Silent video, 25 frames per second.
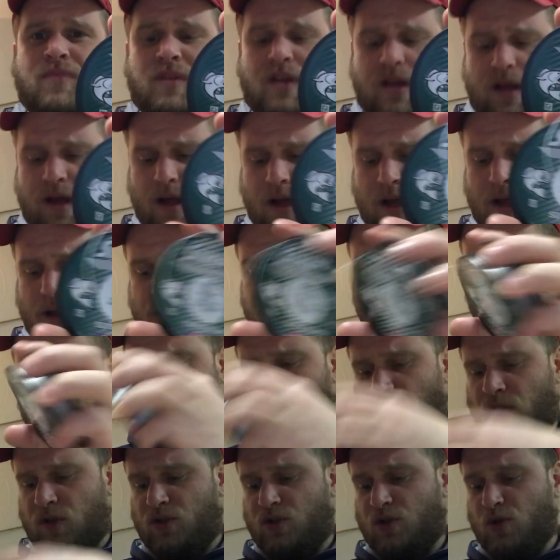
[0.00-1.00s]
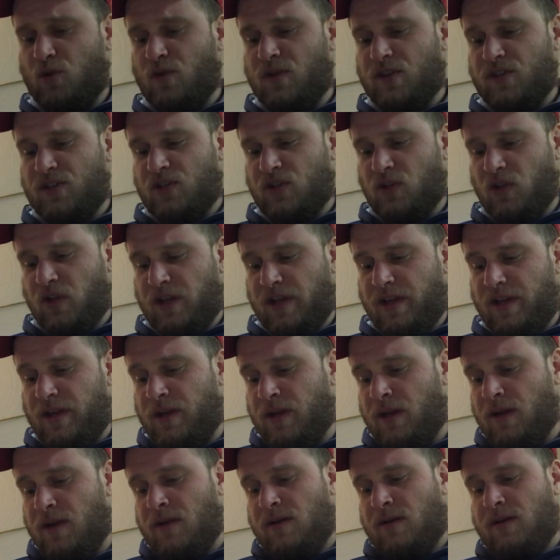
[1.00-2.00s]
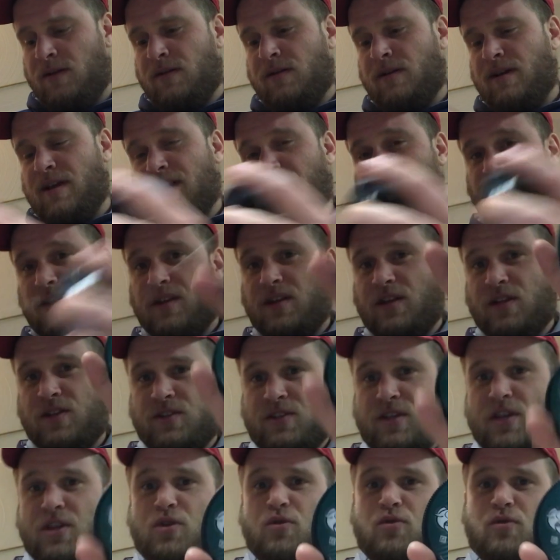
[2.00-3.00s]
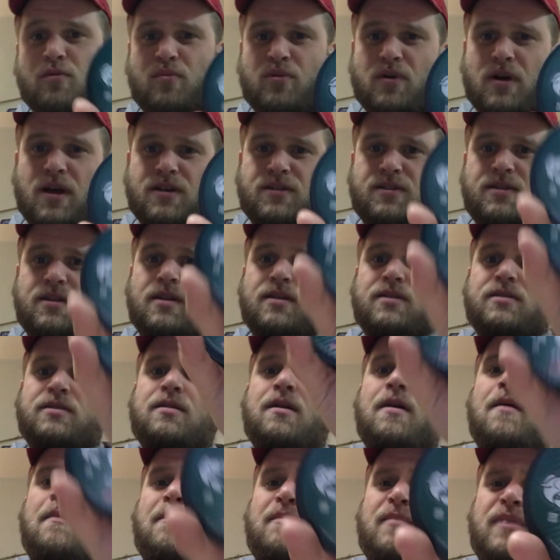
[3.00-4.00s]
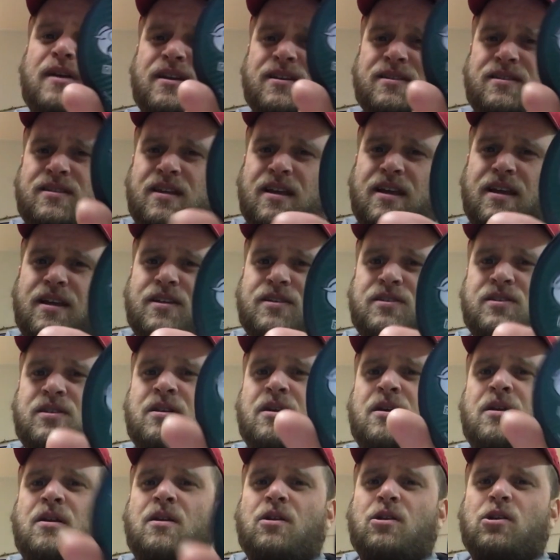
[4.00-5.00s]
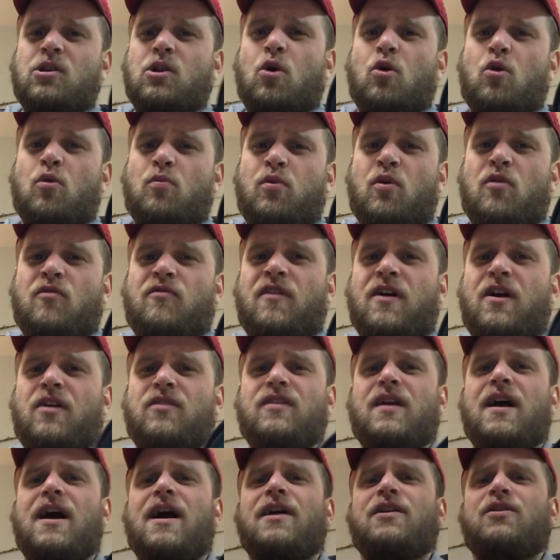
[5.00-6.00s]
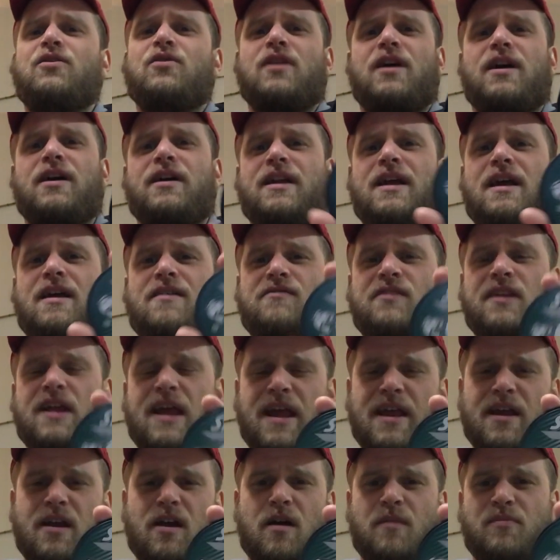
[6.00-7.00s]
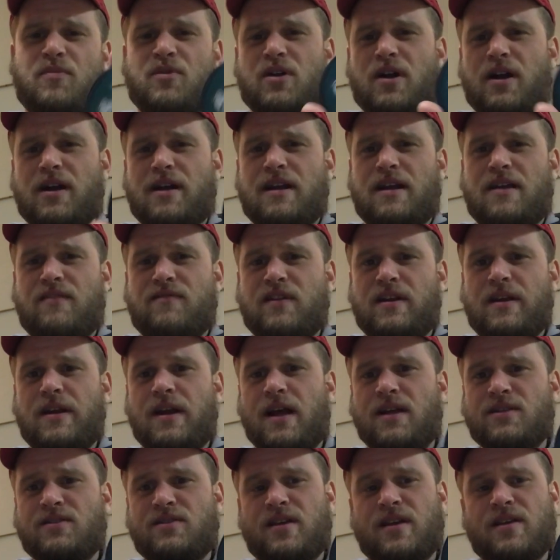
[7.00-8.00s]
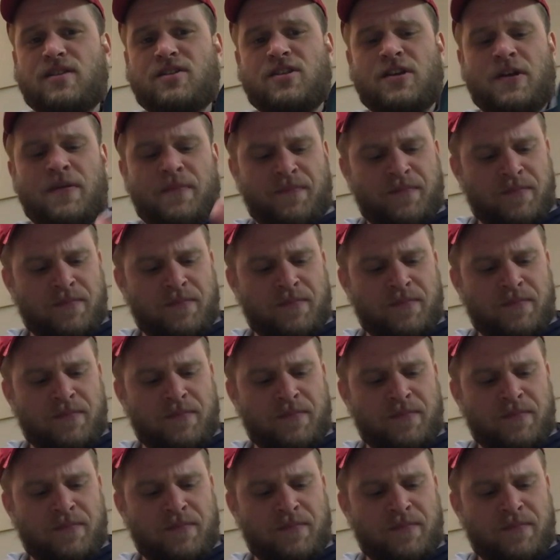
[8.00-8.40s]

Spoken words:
to this lead and then continue the process. Biggest thing is lower profile knot. You're not going to have it hang up. You're not going to have any nonsense.